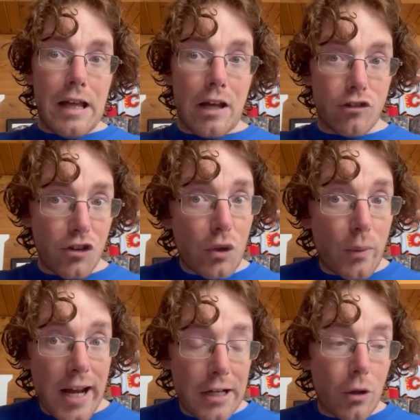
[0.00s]
a
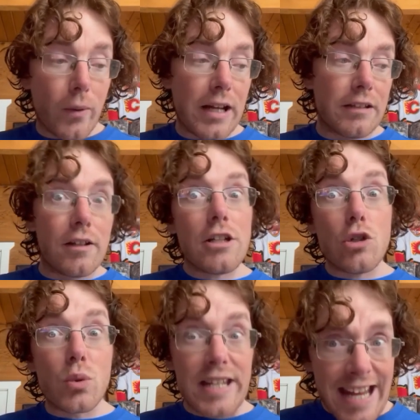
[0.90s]
snownado in
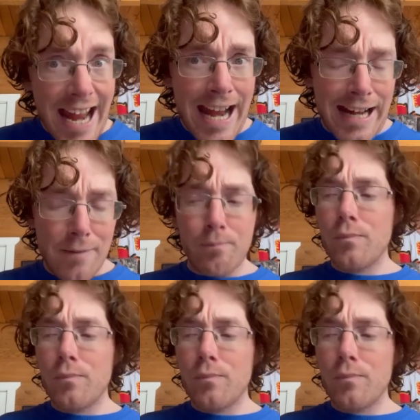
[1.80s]
the UK.